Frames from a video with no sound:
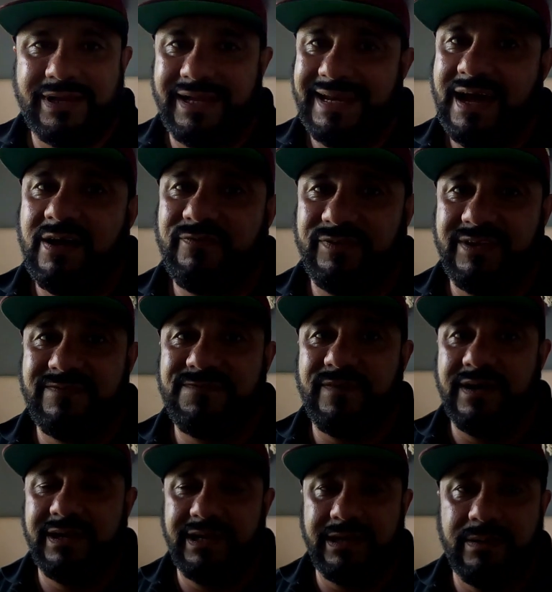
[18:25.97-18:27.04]
Okay, now for the
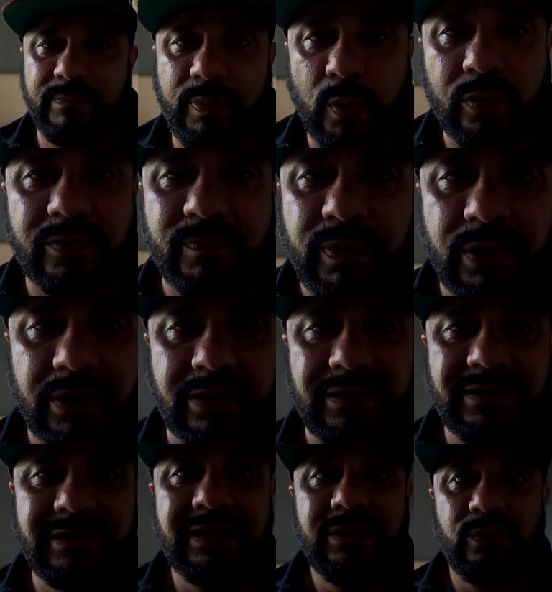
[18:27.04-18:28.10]
fun and important
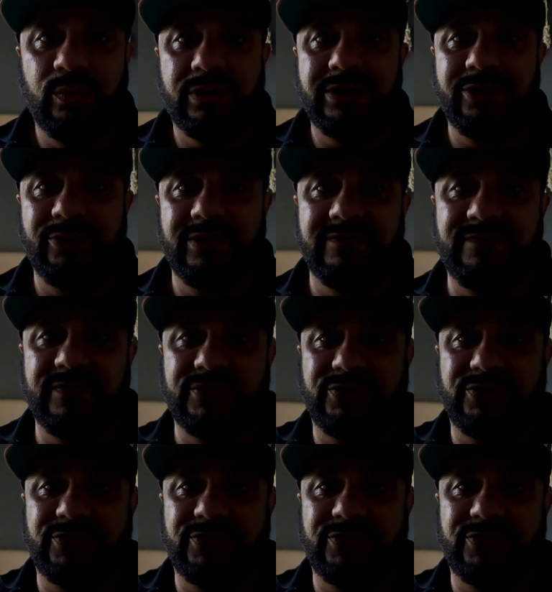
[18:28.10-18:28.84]
part. We're gonna do the